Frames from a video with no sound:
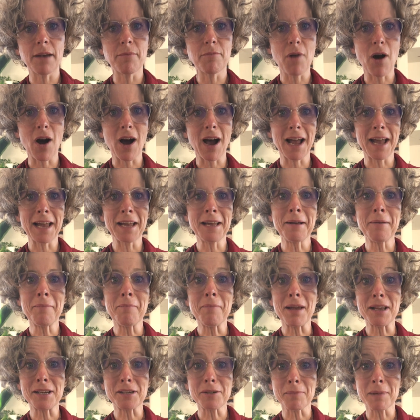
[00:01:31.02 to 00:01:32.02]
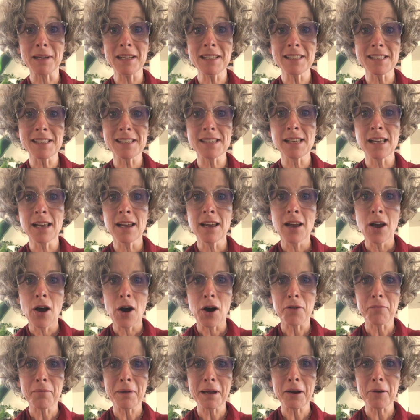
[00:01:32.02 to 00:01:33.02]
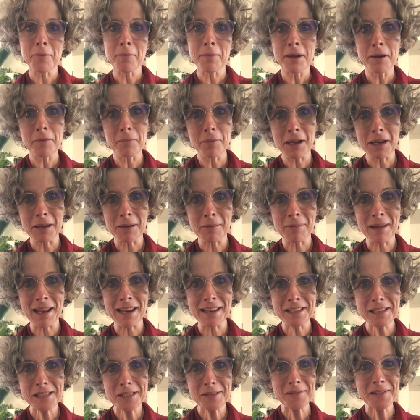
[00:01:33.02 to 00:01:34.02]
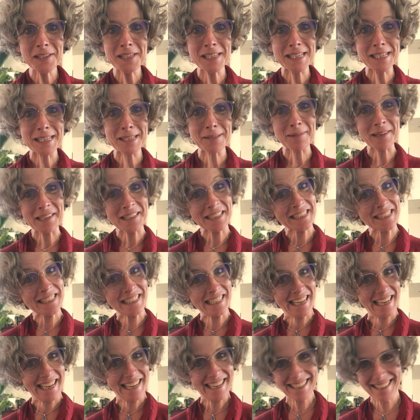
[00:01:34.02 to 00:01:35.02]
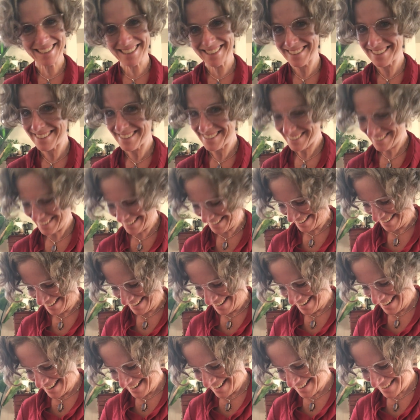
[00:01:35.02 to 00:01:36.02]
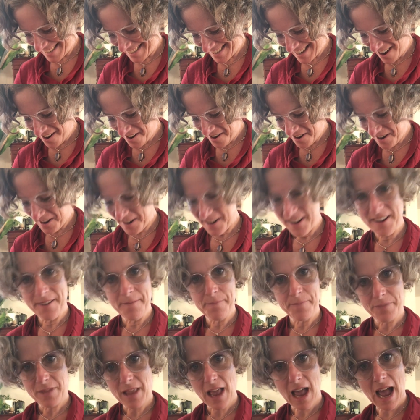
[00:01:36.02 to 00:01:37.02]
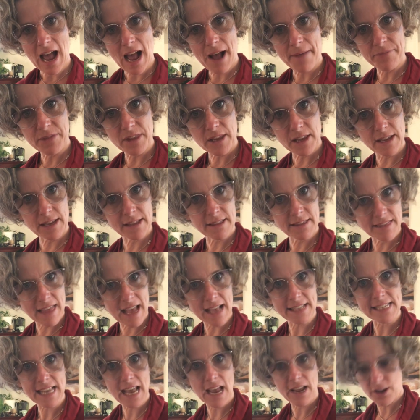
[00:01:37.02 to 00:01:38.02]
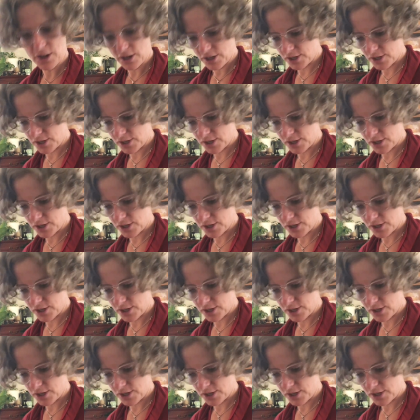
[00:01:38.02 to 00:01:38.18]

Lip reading: my measurements. I've been on metabolic balance for 6 months, yeah? So that's how you're